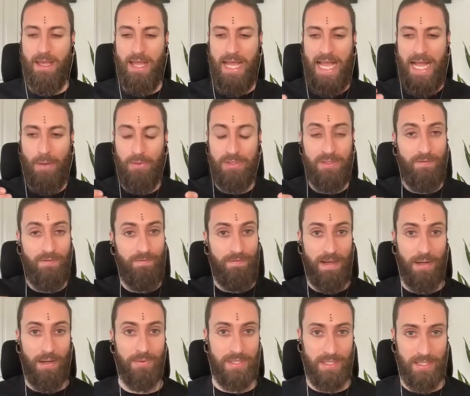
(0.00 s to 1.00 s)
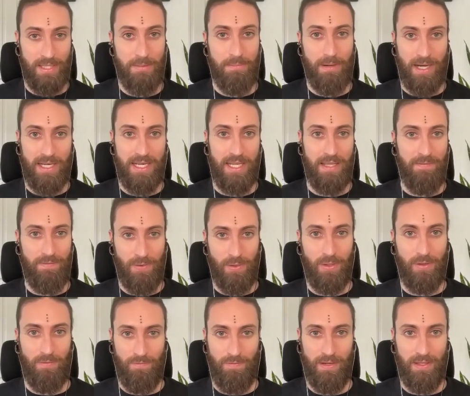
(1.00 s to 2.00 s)
how it's felt in the body if you
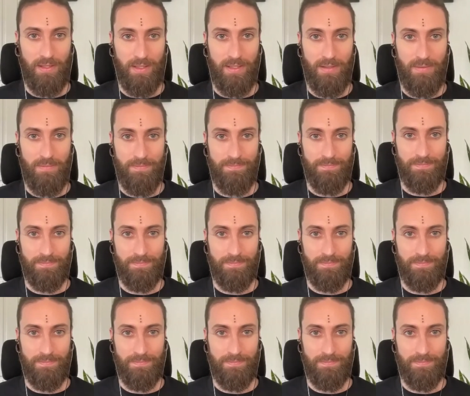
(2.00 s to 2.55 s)
can feel it.